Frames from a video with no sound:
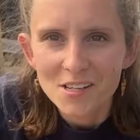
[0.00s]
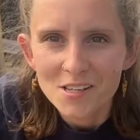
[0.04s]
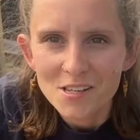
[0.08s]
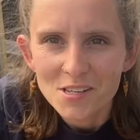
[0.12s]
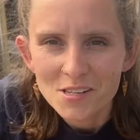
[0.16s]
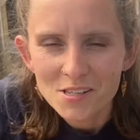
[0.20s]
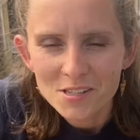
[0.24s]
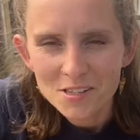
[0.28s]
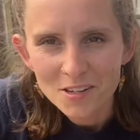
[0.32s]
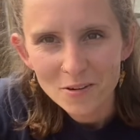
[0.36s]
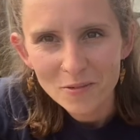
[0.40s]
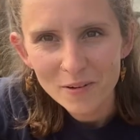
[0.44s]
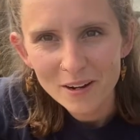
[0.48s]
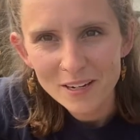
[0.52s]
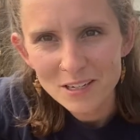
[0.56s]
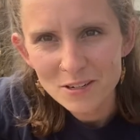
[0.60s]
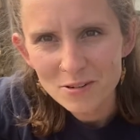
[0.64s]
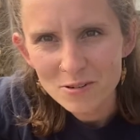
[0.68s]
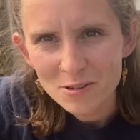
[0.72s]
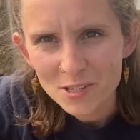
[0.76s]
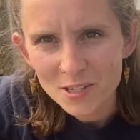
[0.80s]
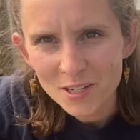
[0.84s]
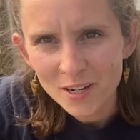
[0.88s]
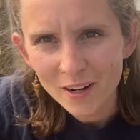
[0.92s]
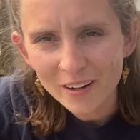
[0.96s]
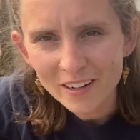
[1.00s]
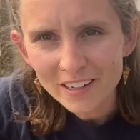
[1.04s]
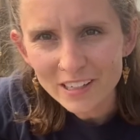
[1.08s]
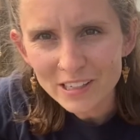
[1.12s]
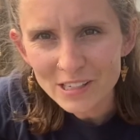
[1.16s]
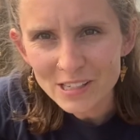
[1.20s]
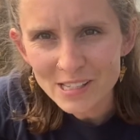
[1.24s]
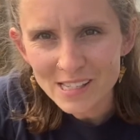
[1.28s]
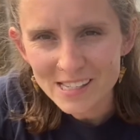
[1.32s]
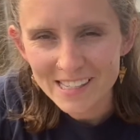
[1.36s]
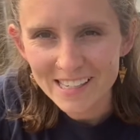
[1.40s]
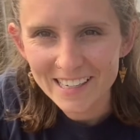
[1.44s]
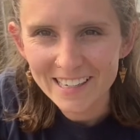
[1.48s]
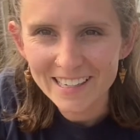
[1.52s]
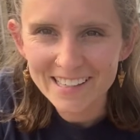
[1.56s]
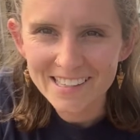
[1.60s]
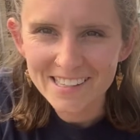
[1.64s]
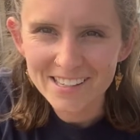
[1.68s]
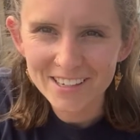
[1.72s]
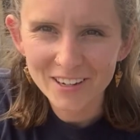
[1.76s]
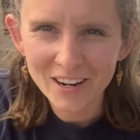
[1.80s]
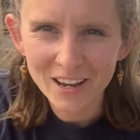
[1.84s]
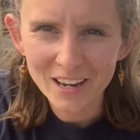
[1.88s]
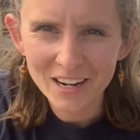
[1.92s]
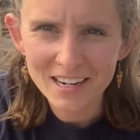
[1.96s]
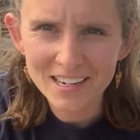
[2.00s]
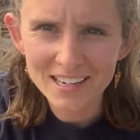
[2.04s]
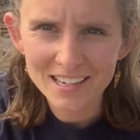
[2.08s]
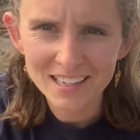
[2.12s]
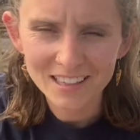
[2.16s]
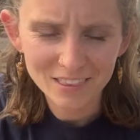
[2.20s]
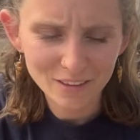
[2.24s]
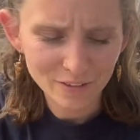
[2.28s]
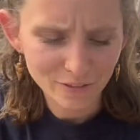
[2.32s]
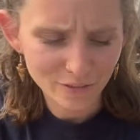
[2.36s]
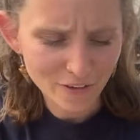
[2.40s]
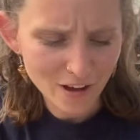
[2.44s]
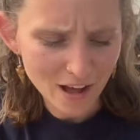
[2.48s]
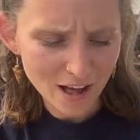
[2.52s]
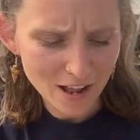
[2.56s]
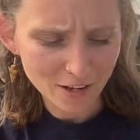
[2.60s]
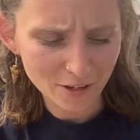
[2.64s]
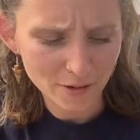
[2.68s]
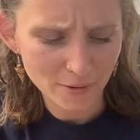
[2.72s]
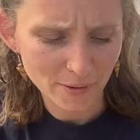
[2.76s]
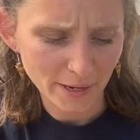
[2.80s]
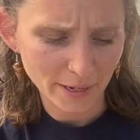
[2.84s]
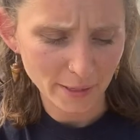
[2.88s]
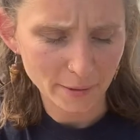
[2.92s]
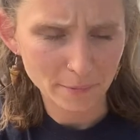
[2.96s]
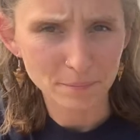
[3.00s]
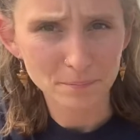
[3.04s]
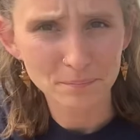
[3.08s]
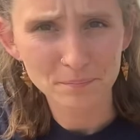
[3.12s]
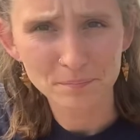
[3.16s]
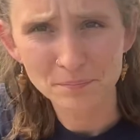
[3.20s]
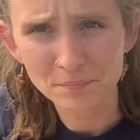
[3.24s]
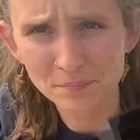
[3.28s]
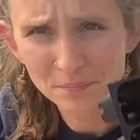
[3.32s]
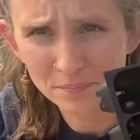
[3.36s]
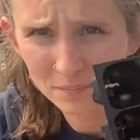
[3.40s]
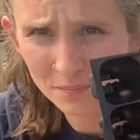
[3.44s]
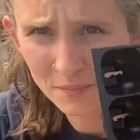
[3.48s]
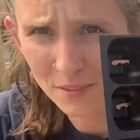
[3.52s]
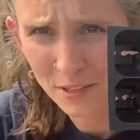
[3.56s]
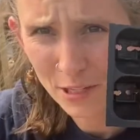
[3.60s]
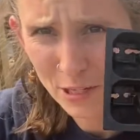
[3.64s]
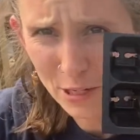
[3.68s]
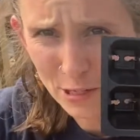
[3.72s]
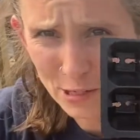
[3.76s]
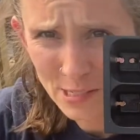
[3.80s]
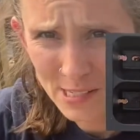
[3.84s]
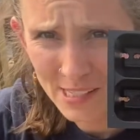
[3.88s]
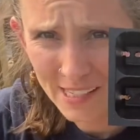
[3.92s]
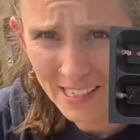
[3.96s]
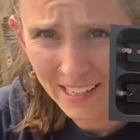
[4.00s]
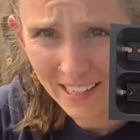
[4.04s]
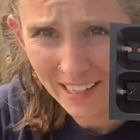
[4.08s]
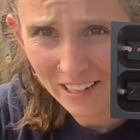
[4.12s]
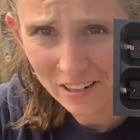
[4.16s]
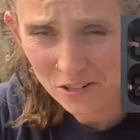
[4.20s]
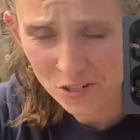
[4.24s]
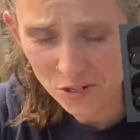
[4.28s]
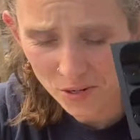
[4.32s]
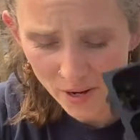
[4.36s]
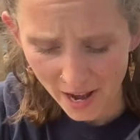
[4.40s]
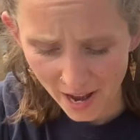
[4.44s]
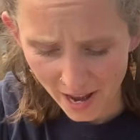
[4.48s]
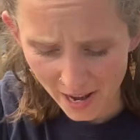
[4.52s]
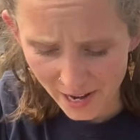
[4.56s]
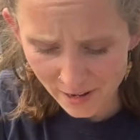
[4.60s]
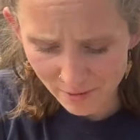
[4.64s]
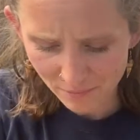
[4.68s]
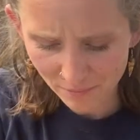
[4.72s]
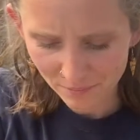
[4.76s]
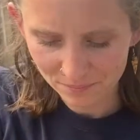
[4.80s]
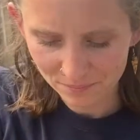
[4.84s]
So when you start your seeds, you're going to need the following: your seeding tray,